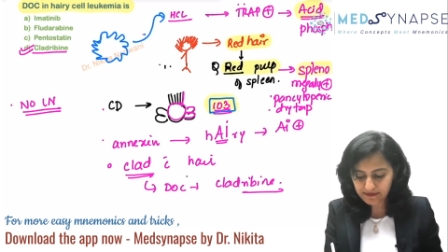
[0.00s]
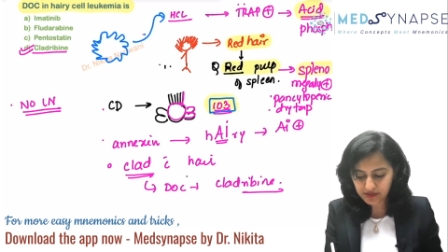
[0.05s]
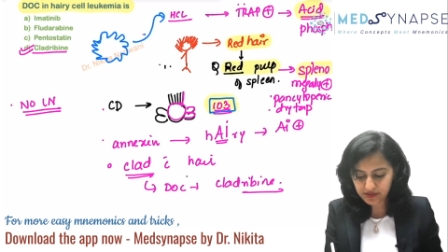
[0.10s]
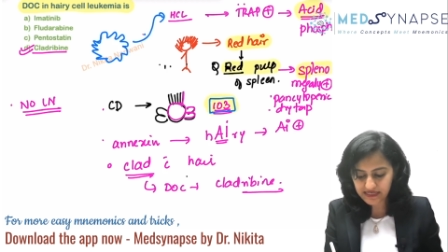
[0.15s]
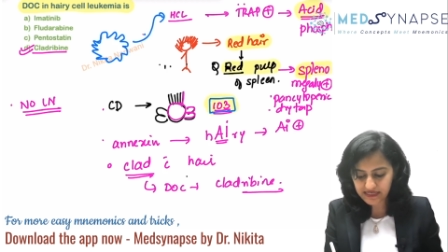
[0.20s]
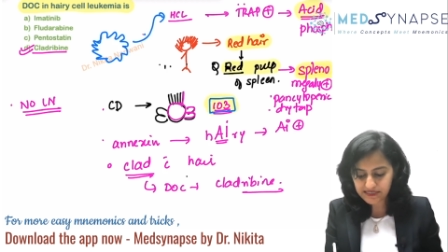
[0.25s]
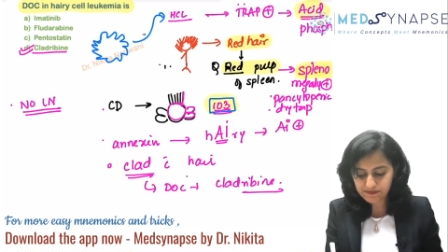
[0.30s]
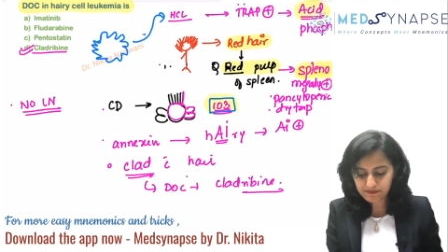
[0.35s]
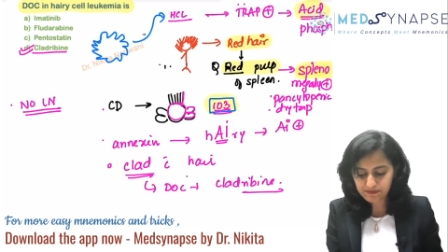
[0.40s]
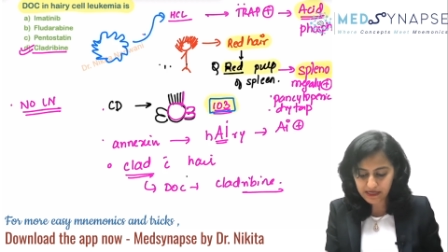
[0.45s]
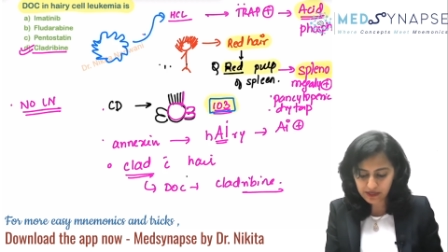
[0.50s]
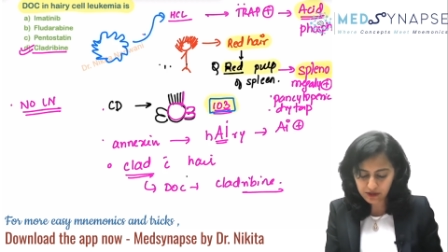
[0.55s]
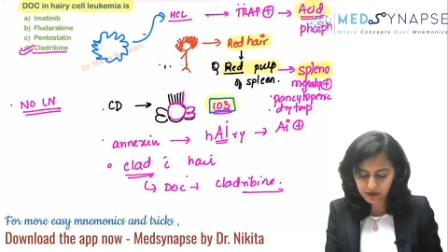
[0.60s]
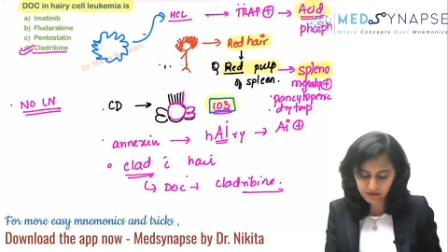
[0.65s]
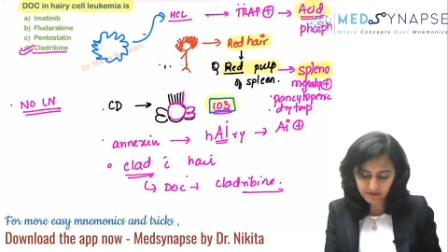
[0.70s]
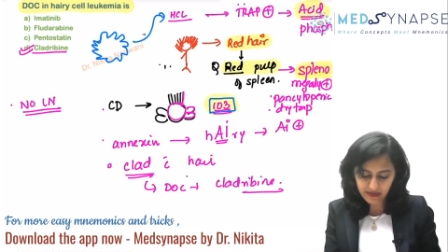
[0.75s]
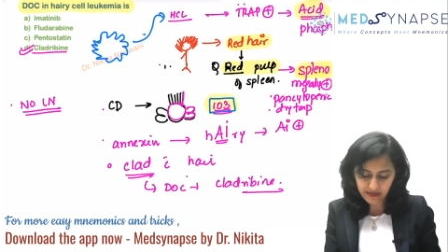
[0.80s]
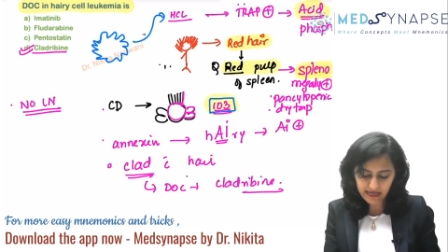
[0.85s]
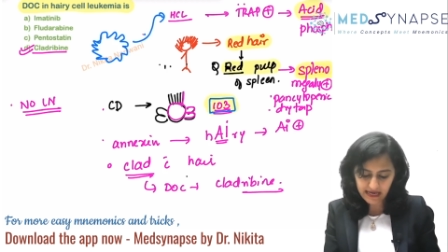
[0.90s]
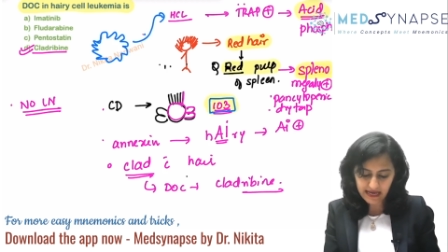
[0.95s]
So there's
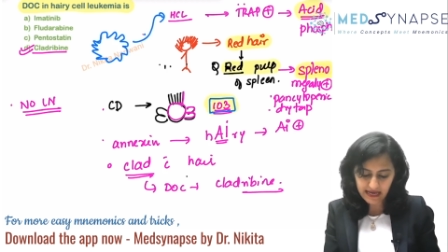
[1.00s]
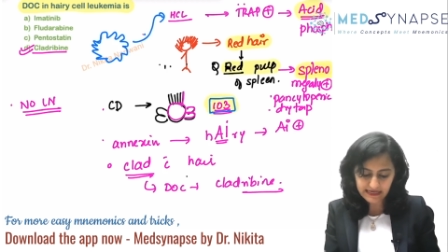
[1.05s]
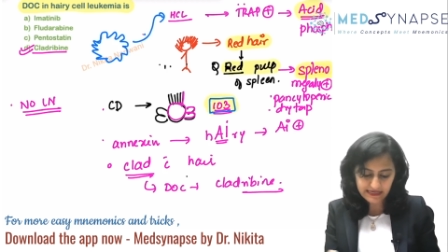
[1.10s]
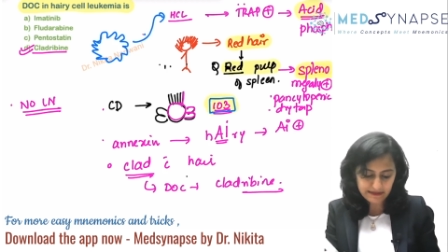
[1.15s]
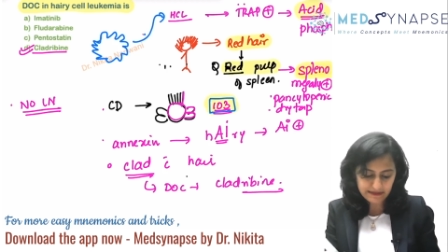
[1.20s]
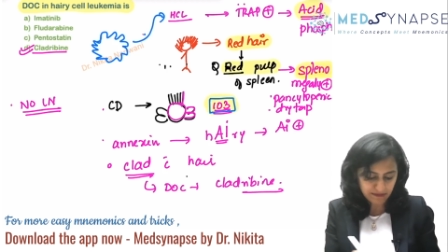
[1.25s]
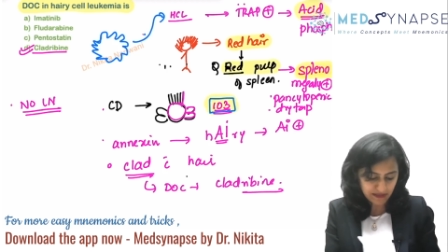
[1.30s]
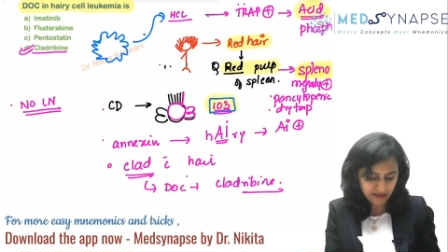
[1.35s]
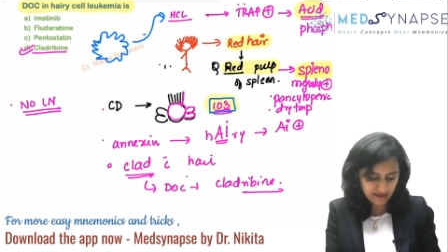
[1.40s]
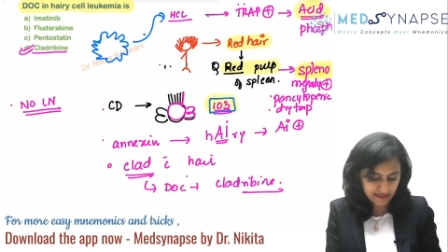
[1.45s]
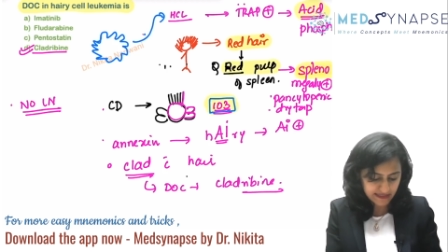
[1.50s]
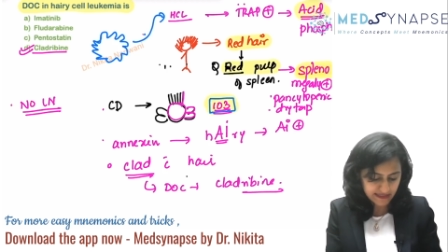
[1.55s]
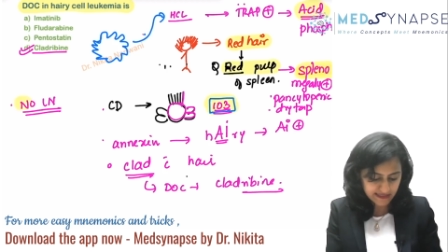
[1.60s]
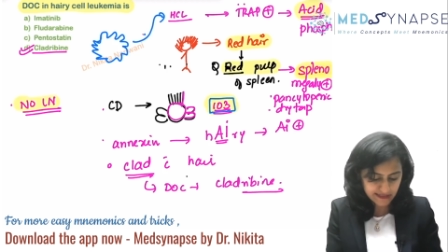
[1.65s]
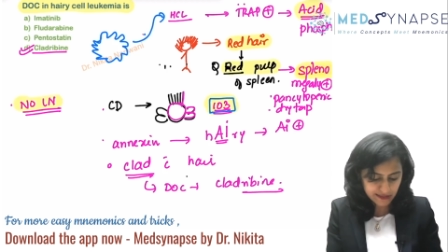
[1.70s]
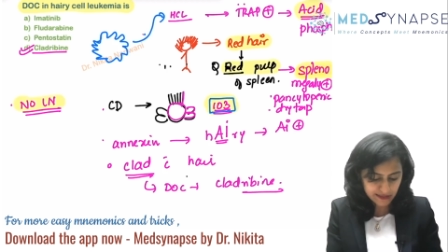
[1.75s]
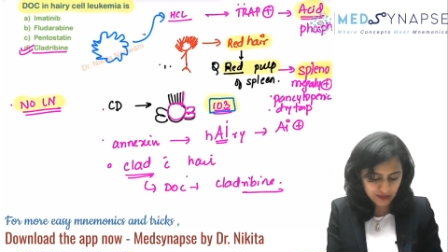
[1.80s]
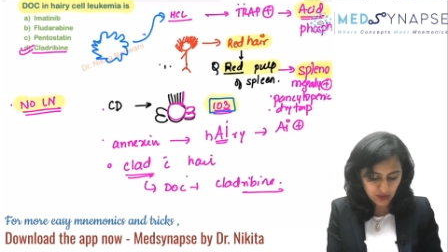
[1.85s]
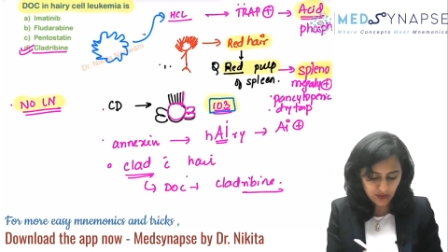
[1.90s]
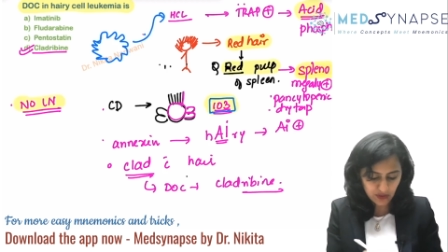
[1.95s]
splenomegaly, but there
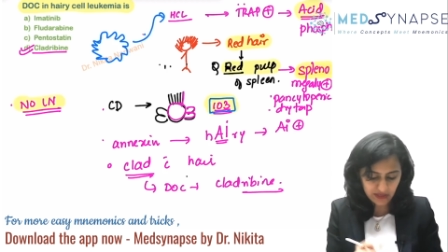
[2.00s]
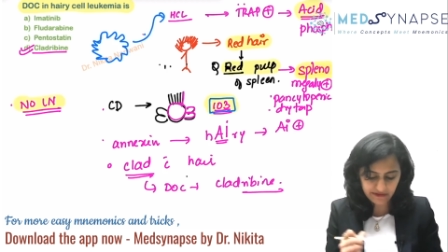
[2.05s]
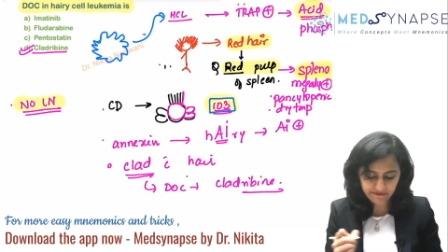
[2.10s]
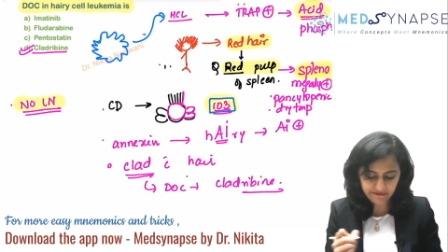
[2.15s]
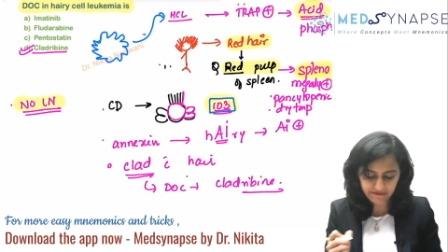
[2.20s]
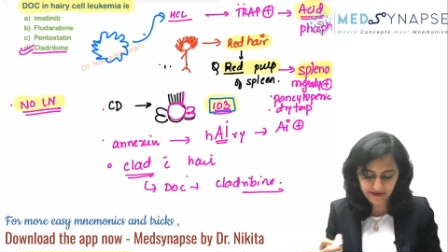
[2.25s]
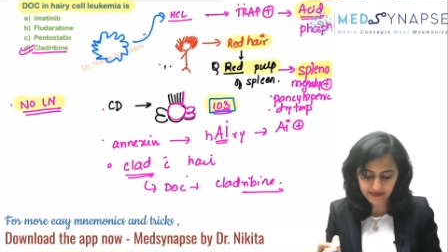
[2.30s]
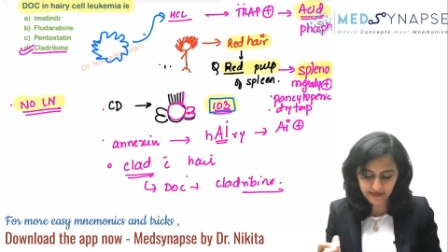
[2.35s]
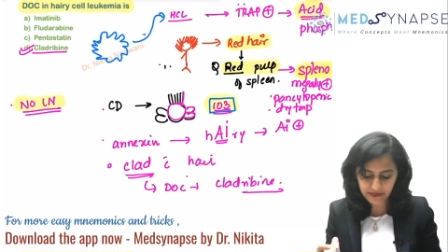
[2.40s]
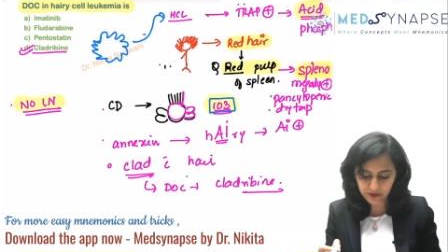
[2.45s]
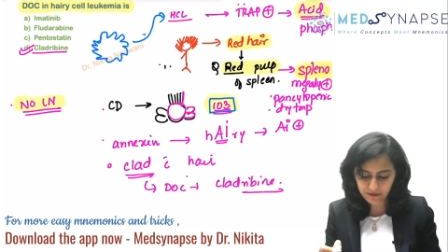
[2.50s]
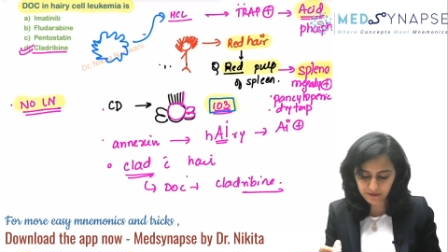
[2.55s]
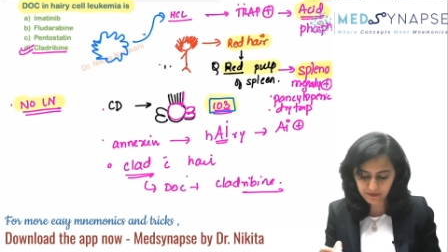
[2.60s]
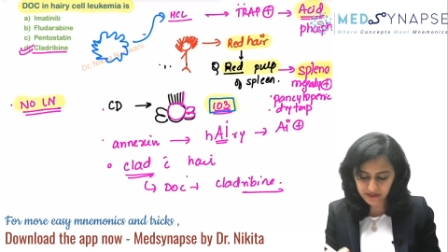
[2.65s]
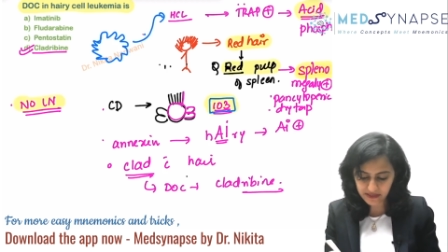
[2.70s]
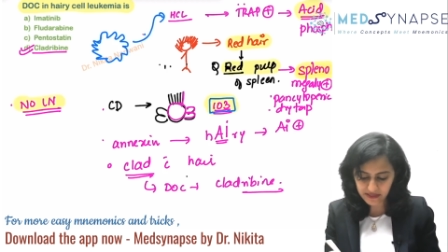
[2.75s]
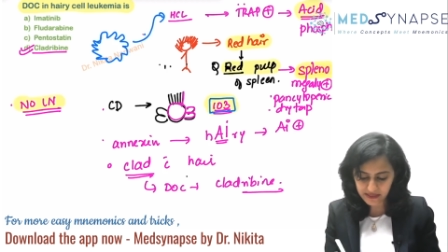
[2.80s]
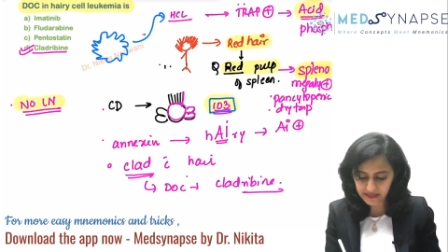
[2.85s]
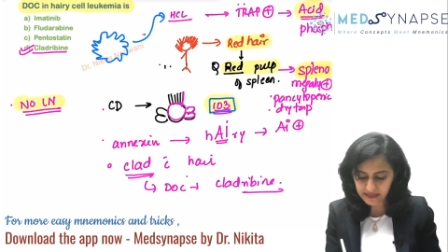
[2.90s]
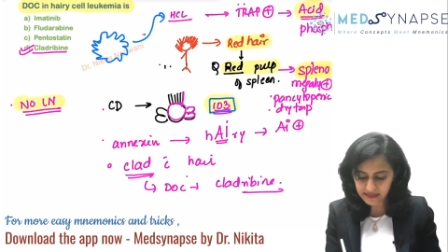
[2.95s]
is no
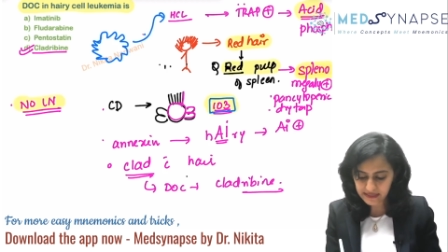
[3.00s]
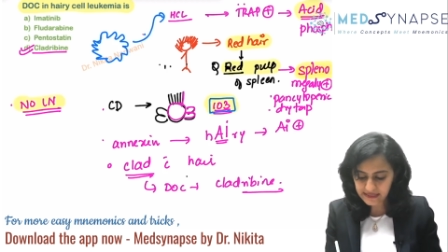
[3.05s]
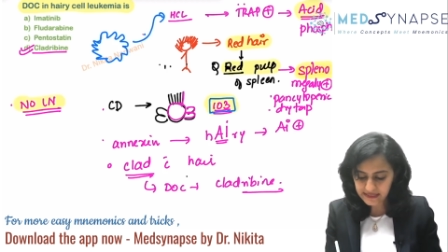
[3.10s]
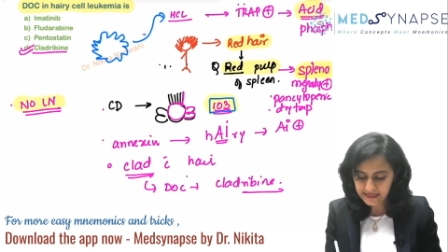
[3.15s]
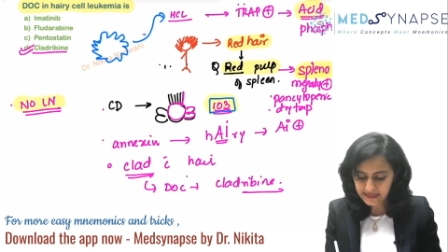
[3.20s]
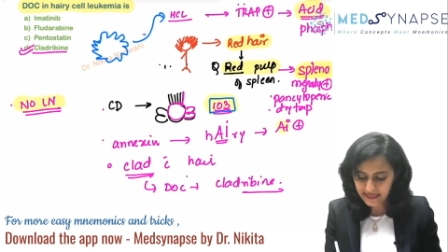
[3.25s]
lymphadenopathy.